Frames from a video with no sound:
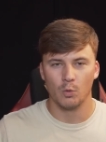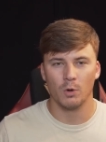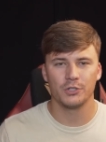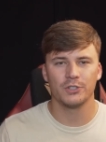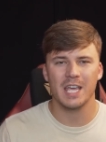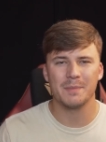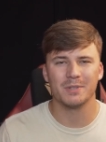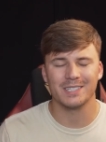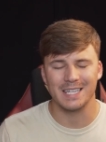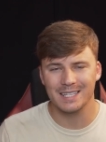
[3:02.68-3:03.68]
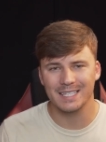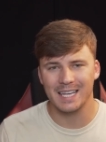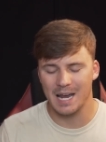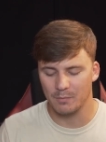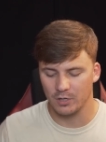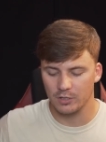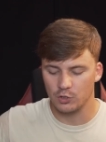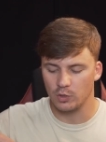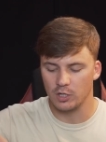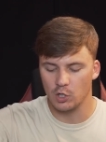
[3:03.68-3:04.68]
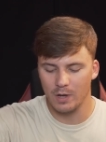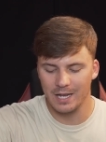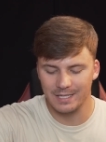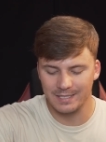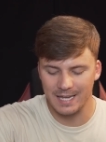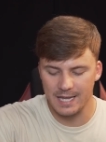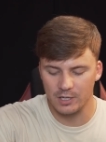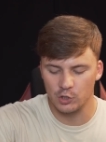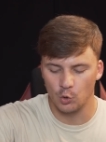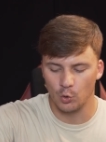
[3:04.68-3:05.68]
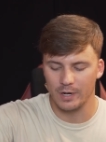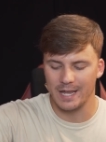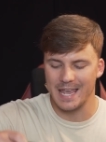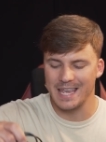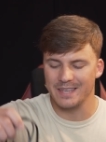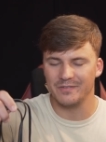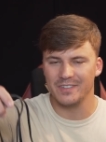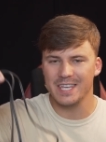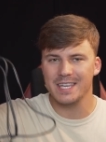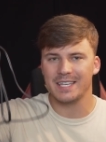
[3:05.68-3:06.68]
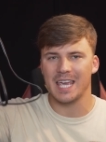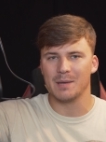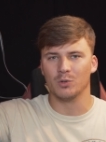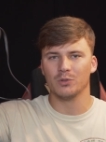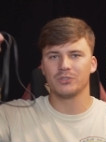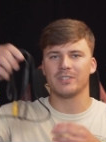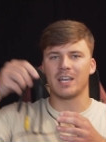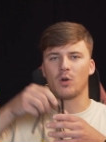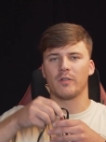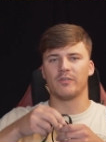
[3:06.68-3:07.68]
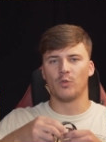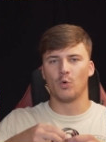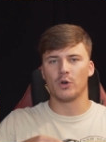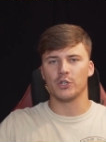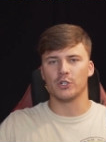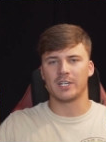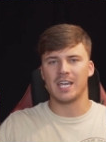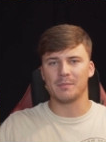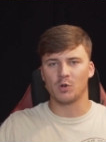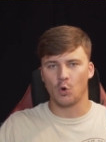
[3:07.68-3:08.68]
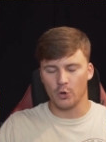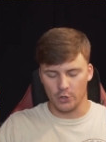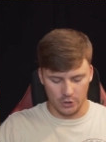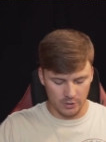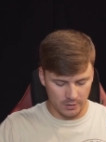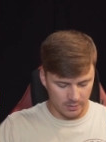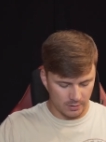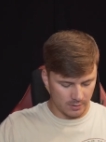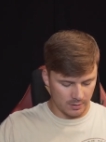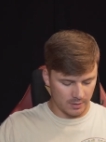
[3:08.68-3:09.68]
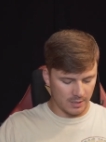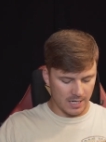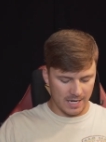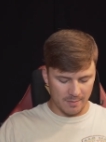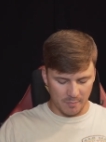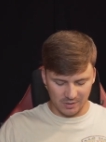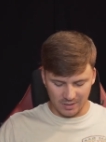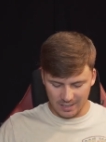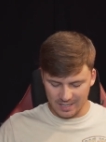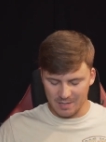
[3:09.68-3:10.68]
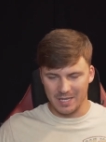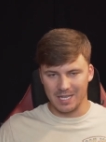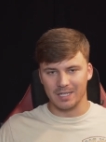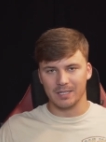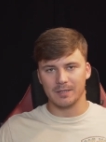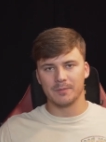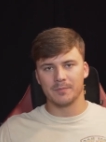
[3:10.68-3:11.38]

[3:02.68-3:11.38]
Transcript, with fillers: Once your tape is in the camera, you can go ahead and take your AV cables that are for your camcorder and plug them in.